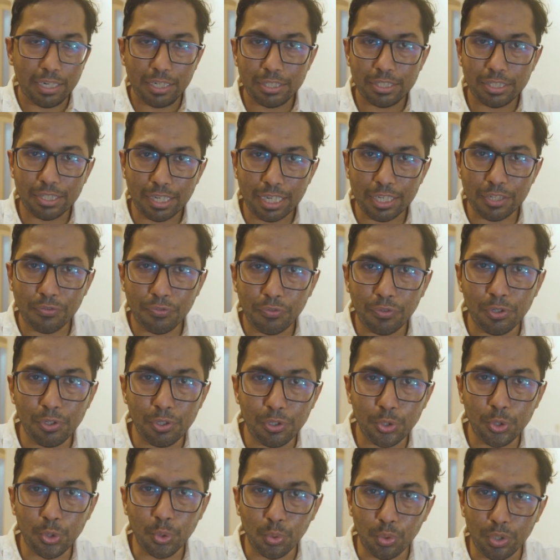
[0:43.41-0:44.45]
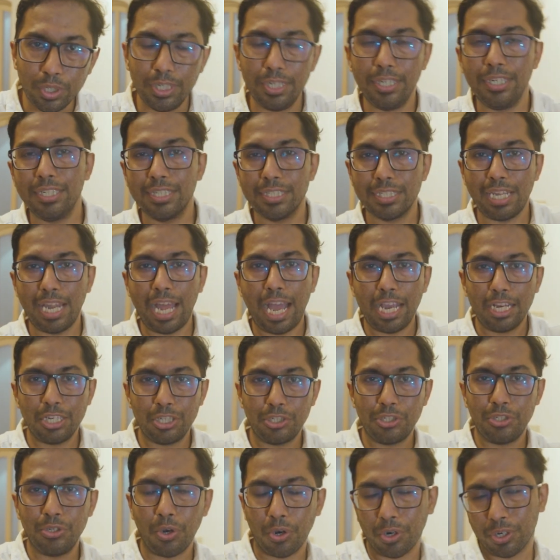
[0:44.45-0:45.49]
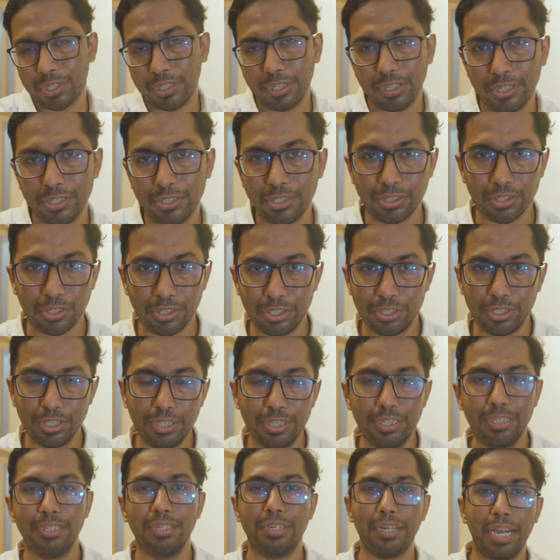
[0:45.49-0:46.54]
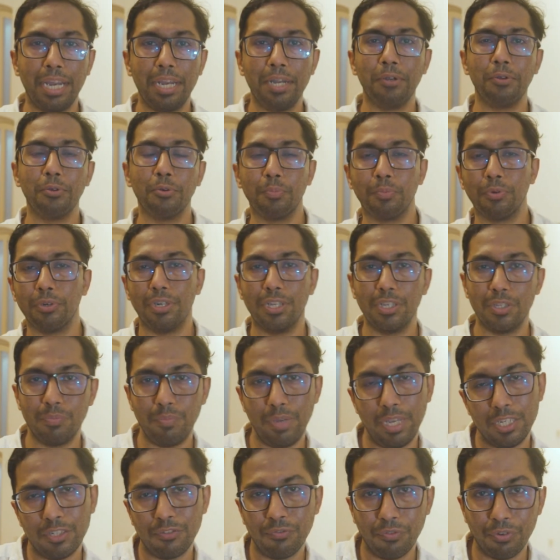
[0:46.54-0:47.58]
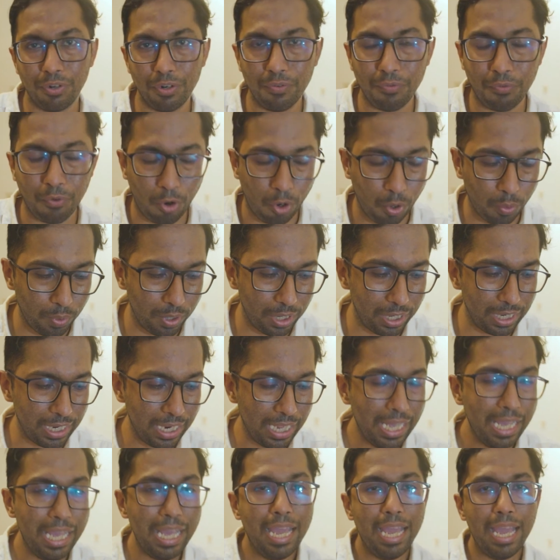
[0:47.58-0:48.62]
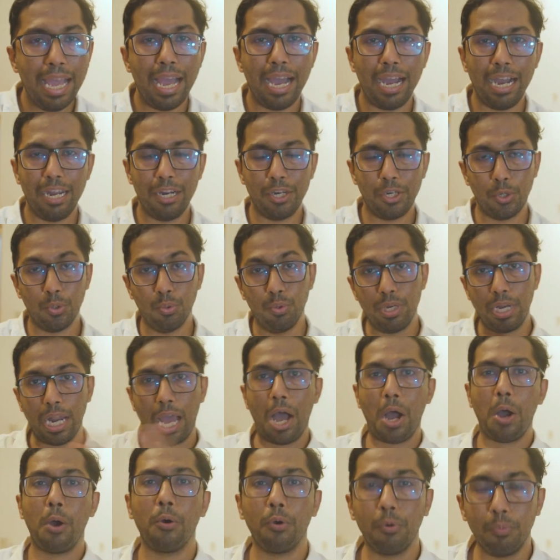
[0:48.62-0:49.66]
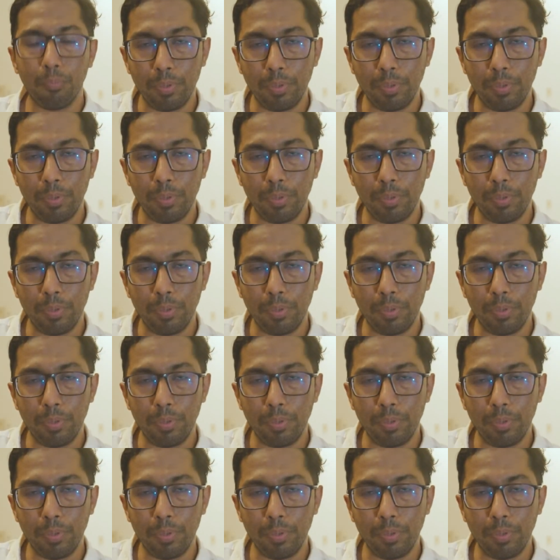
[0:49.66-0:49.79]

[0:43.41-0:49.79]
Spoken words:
stressful student slash doctor surgeon trying to put his best foot forward to now